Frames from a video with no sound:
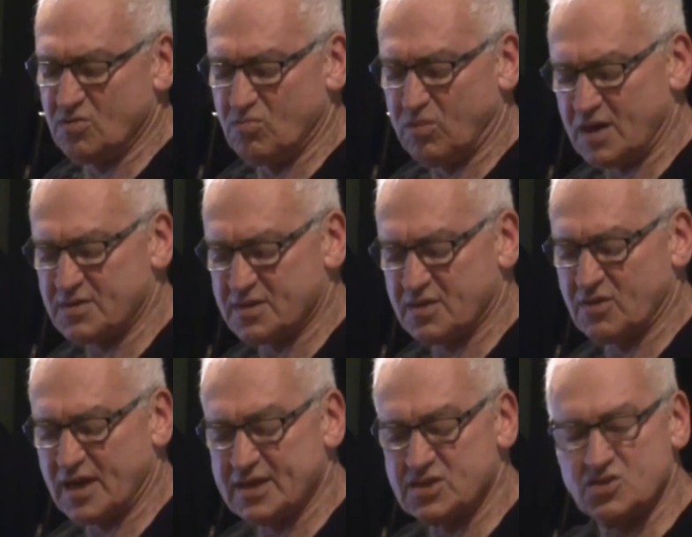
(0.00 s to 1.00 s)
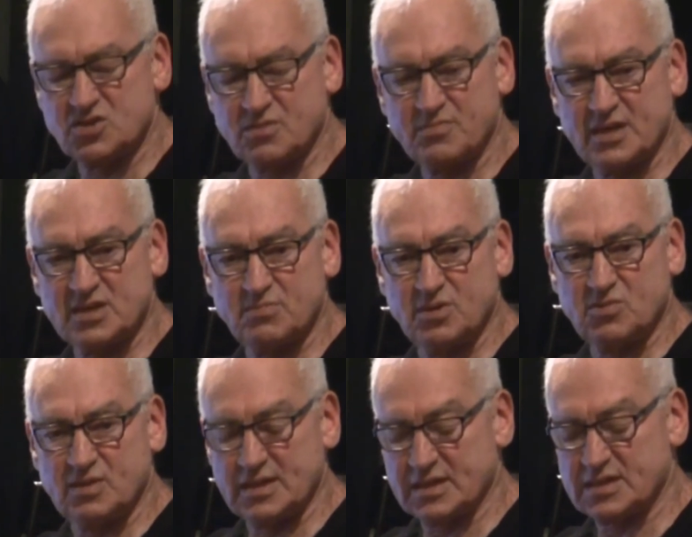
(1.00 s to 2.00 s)
what the relationship is
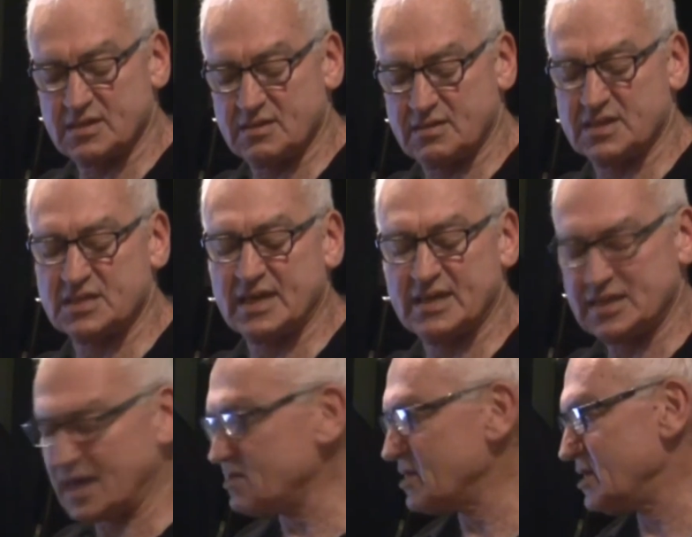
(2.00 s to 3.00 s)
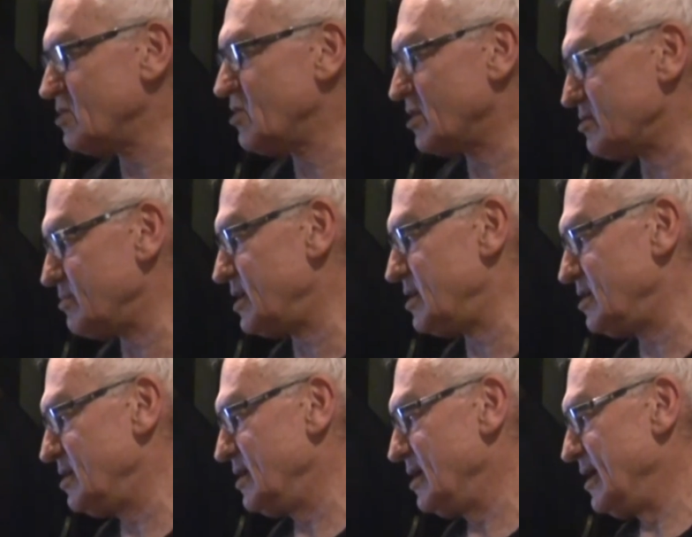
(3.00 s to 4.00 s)
between the state and the economy.
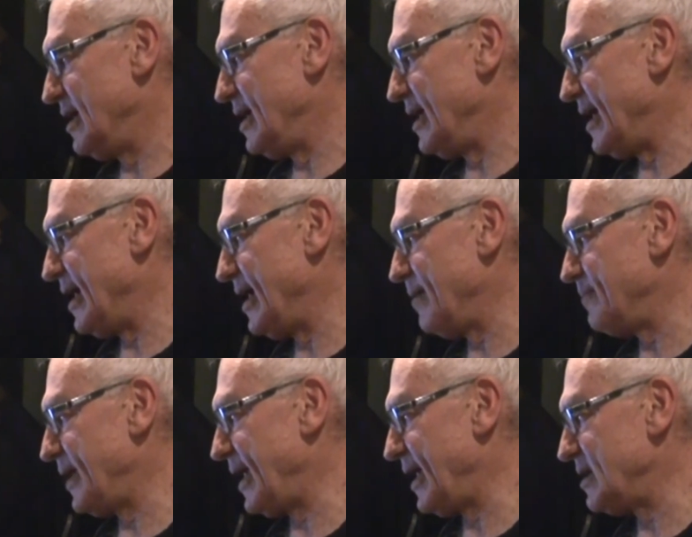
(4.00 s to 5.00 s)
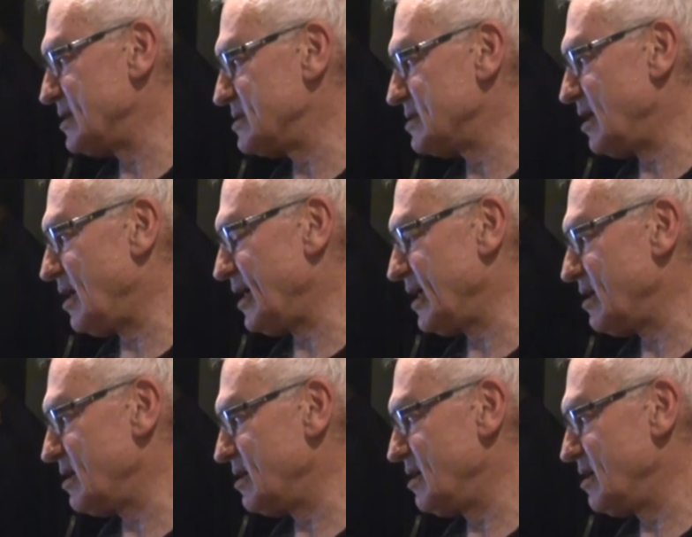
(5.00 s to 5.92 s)
And I